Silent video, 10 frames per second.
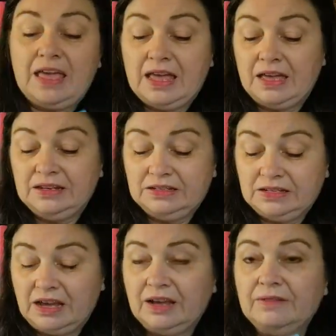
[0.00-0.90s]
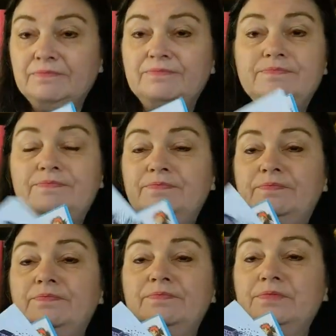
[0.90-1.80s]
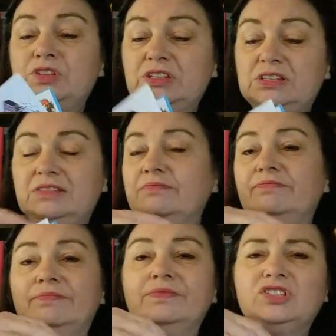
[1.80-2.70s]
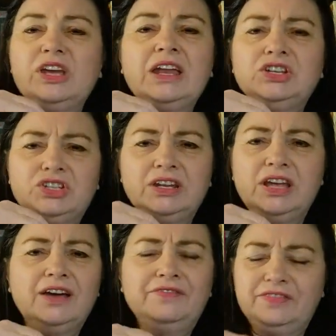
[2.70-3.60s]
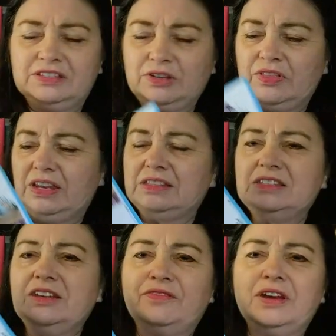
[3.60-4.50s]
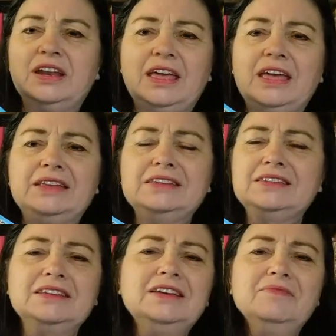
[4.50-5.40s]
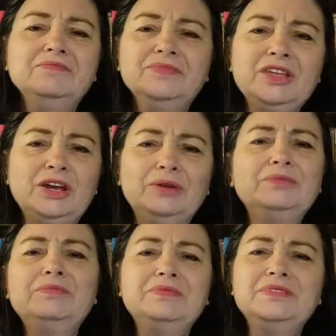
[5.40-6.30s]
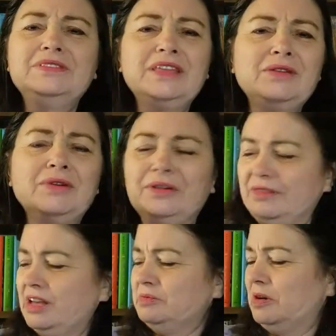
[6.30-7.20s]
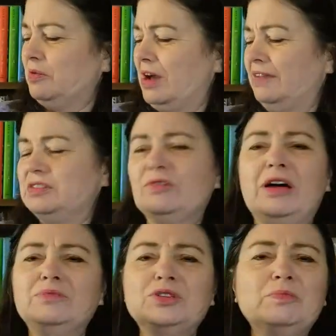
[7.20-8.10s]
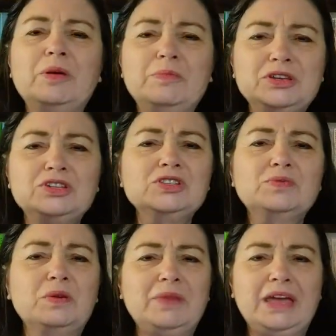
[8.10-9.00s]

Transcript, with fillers: And just changed enough so that it's different, and you know, they were husband and wife, so I'm sure permissions were